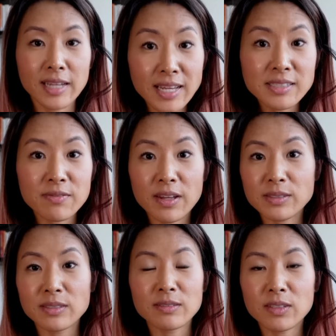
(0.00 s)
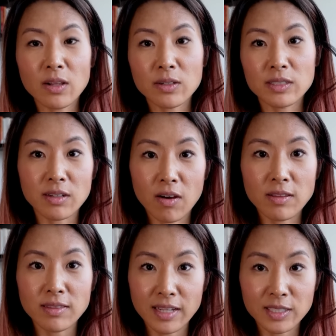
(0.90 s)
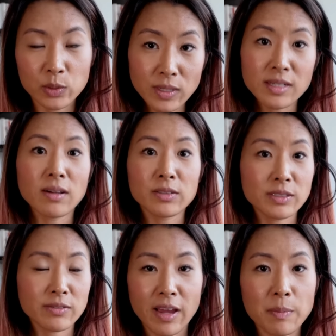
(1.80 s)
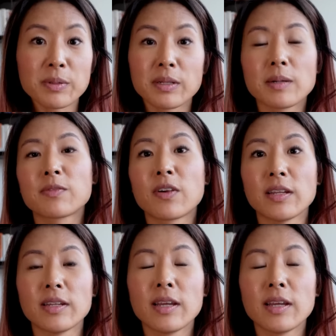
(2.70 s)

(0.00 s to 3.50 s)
tens of thousands of dollars on like $20 of capital up front.